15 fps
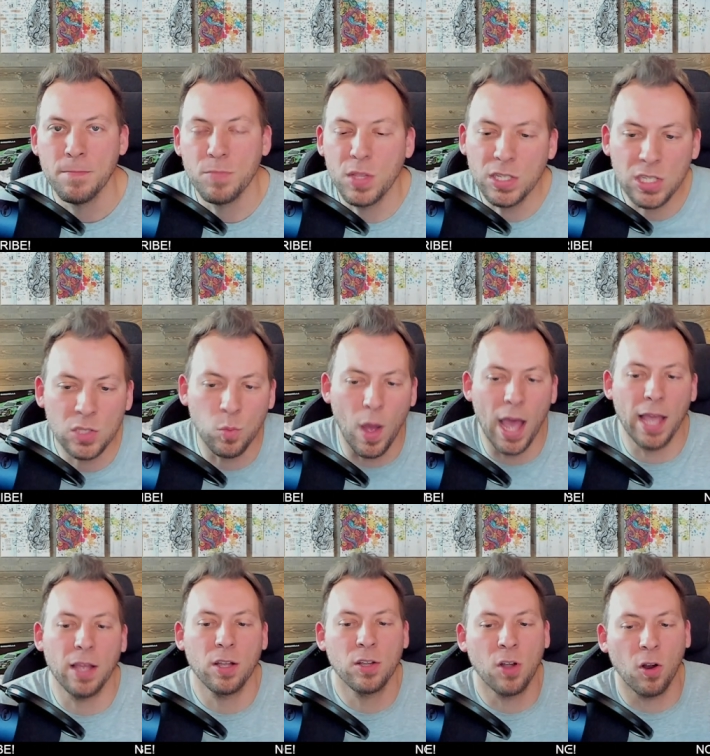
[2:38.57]
This is
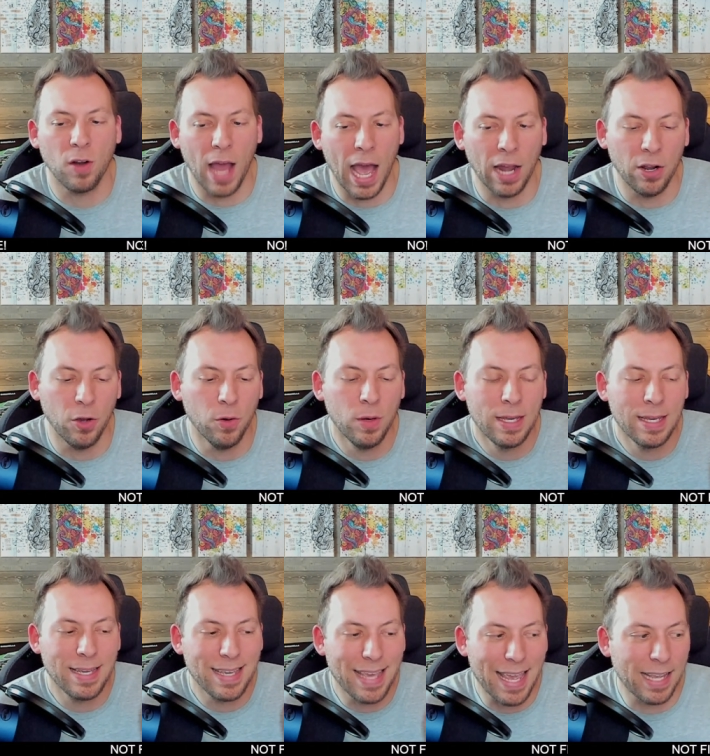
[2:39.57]
why Cardano
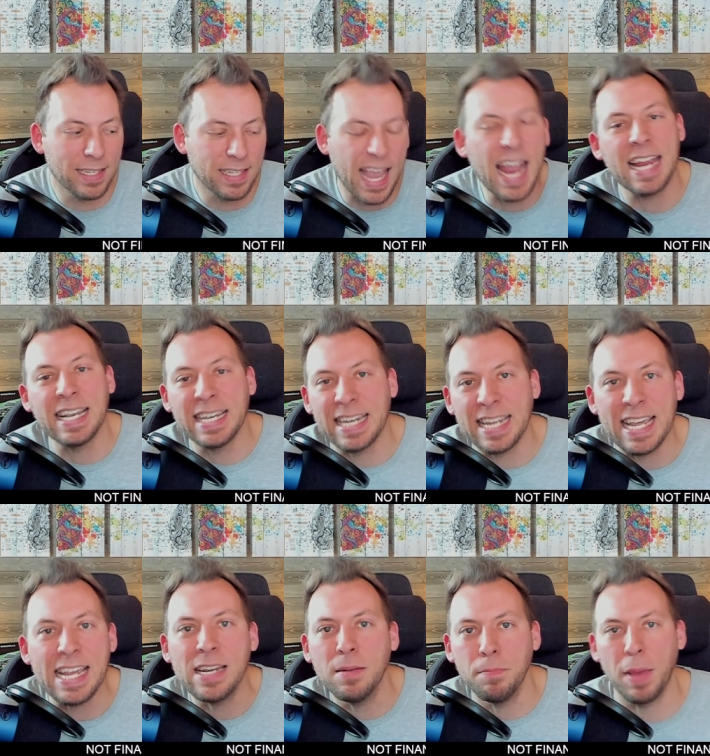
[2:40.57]
is a
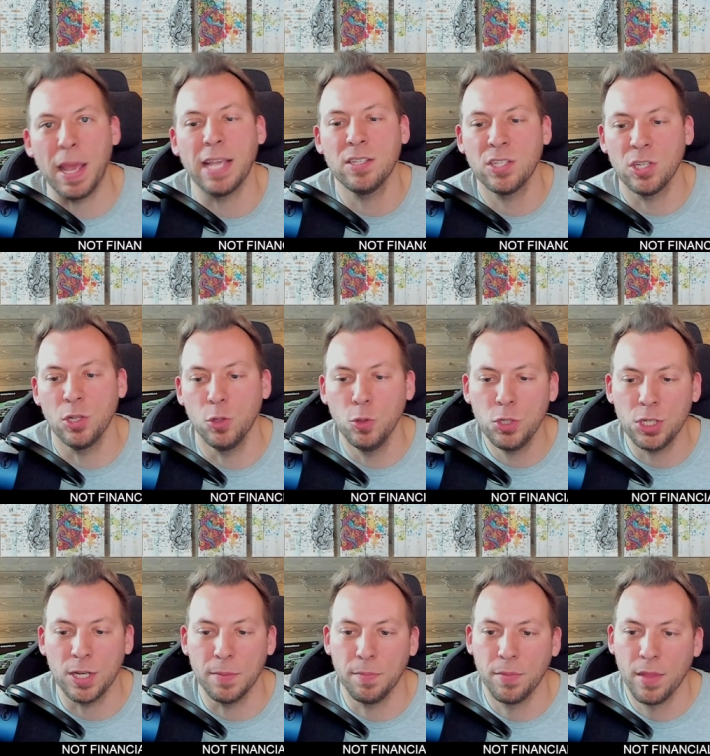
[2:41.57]
need-based
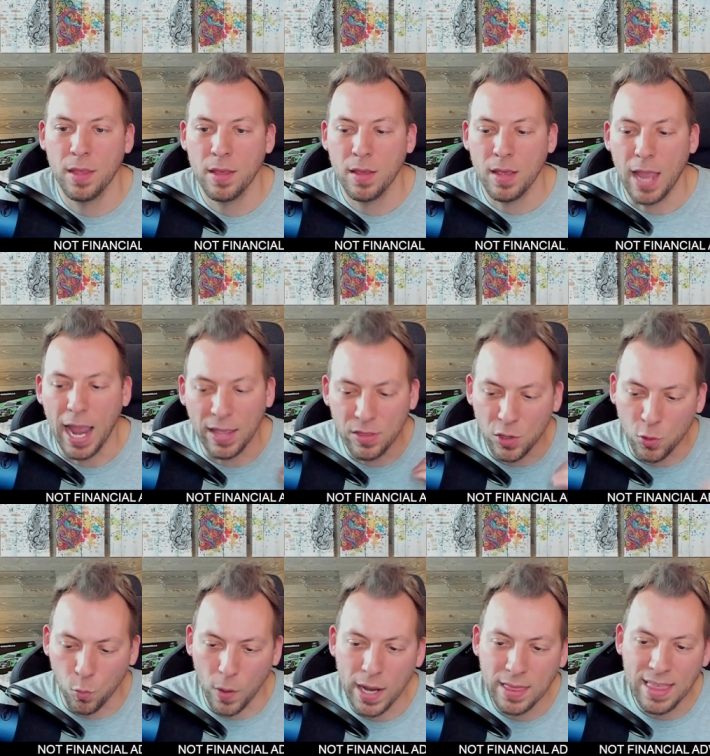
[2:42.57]
solution. And the
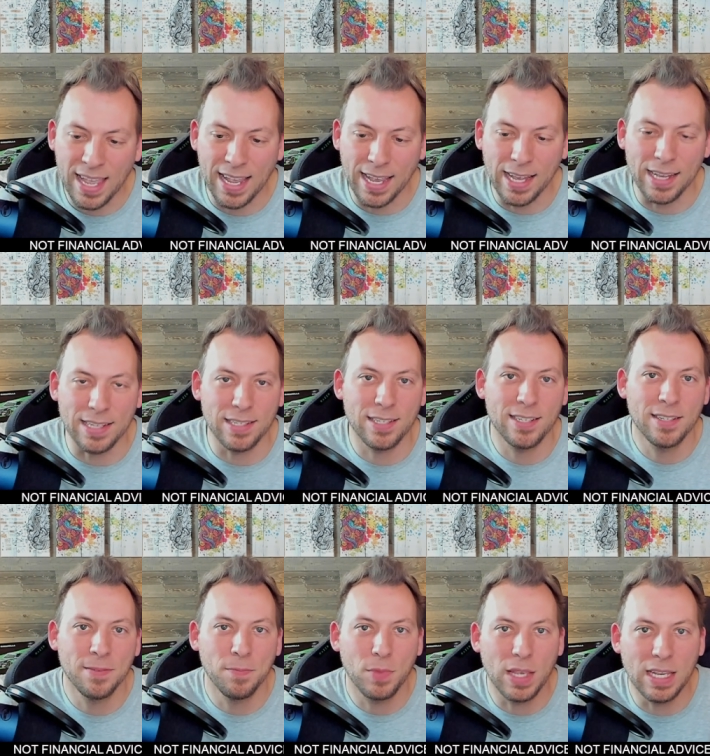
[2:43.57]
great thing is
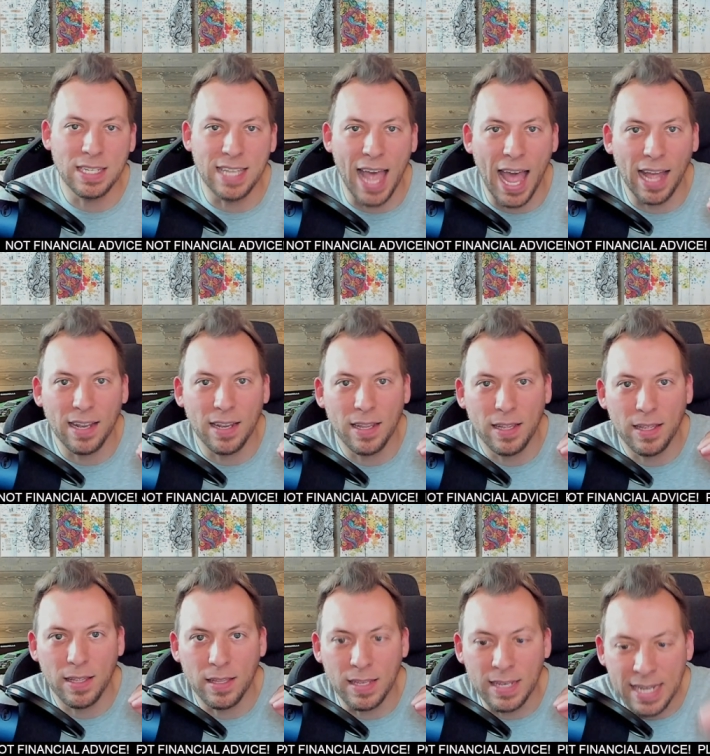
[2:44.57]
is that
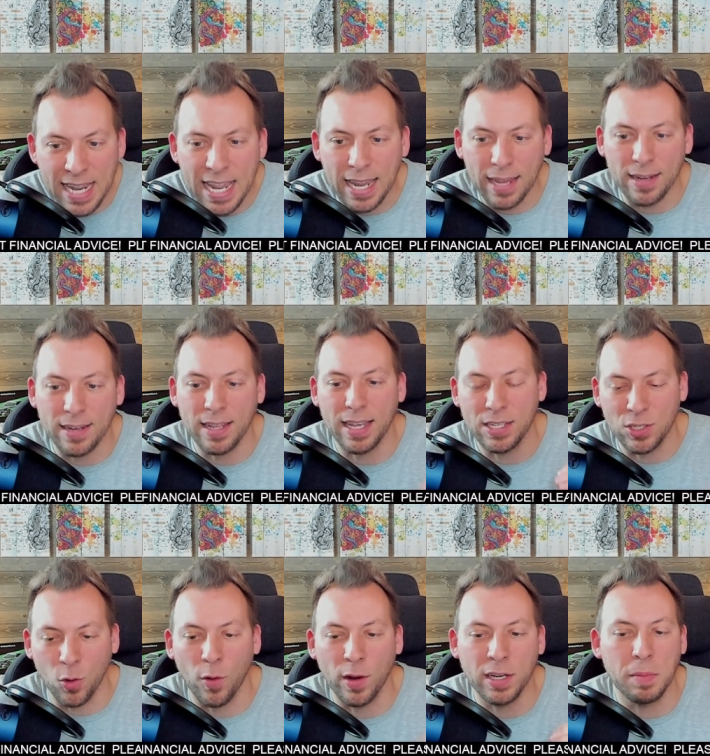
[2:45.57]
need is
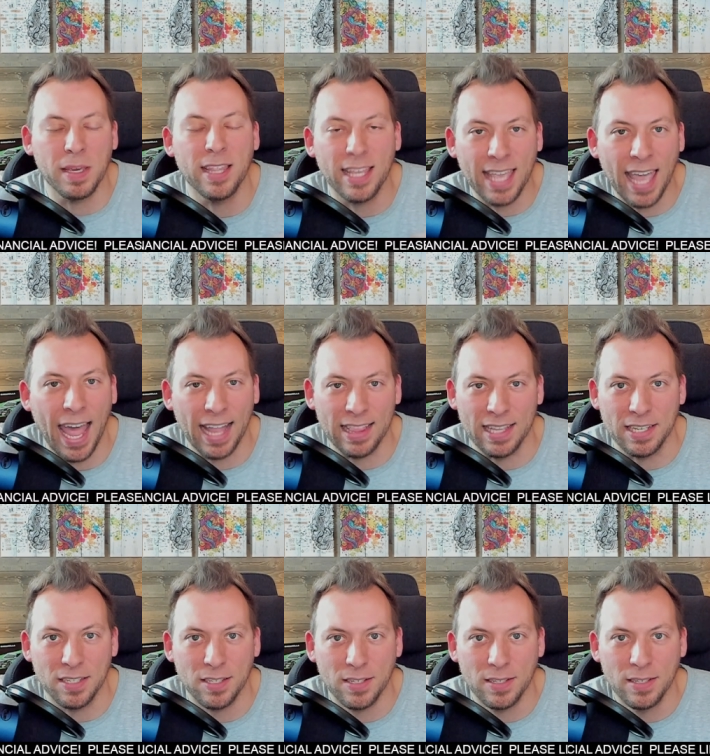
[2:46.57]
going to be the
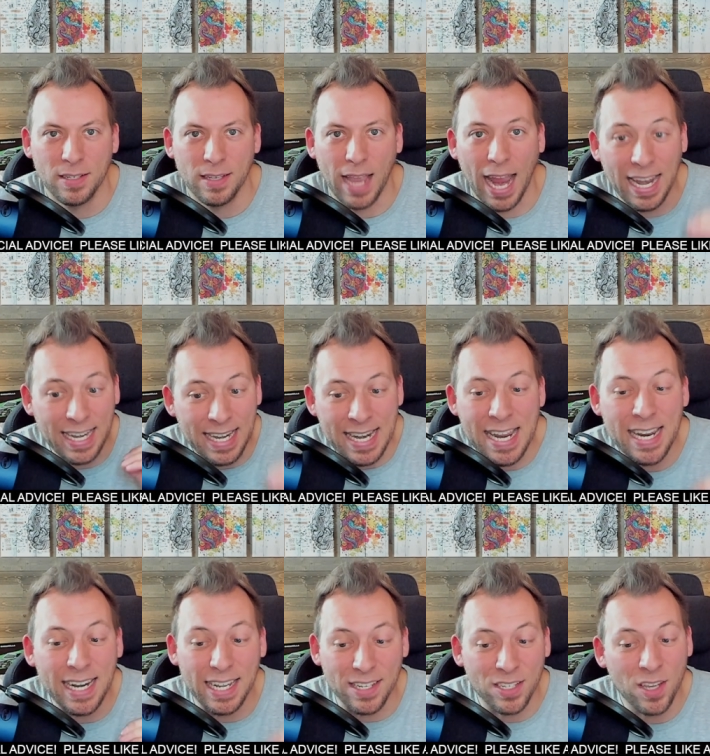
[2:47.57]
catalyst and
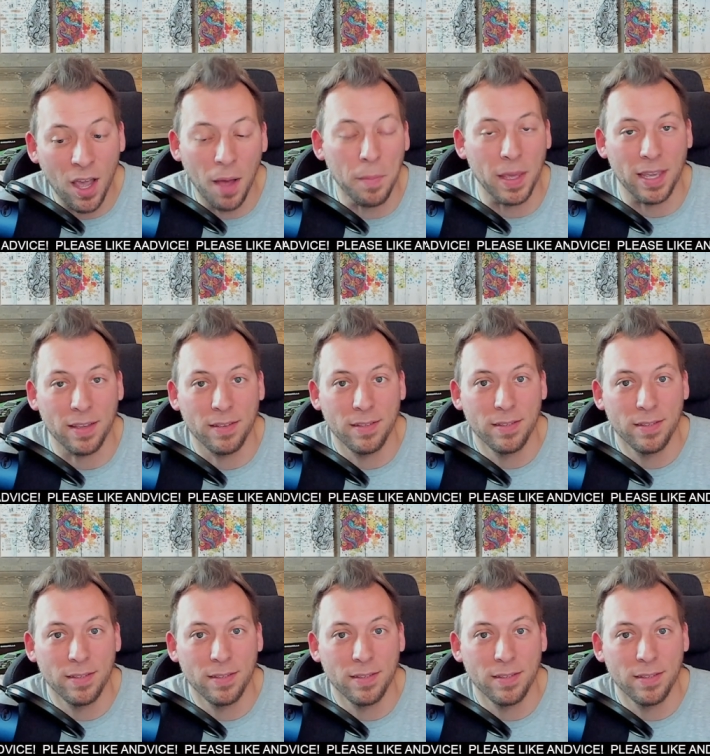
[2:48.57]
need is coming.